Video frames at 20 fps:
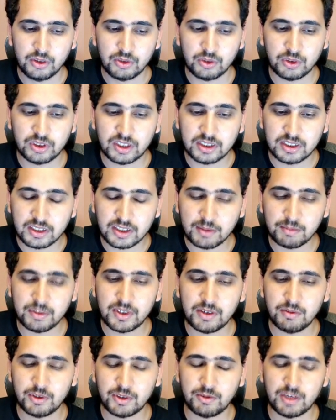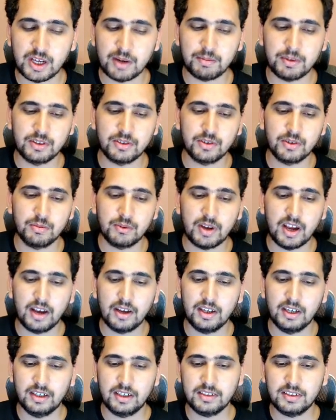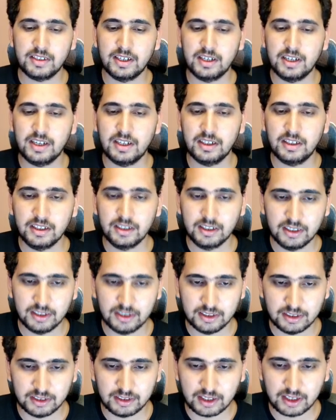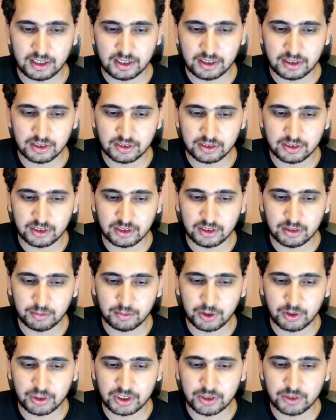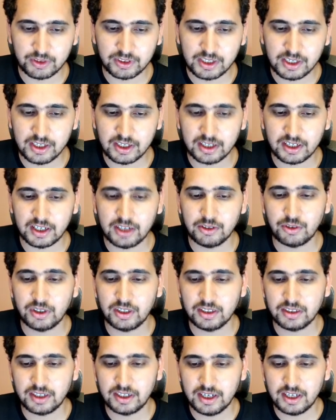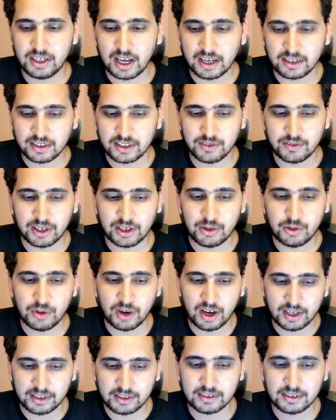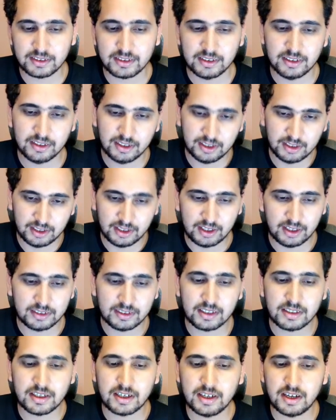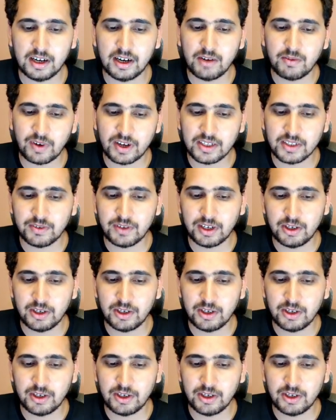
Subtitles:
So this is something which would happen. So it is reading, right, because it was here, right? So it is reading X's value as 600 and Y's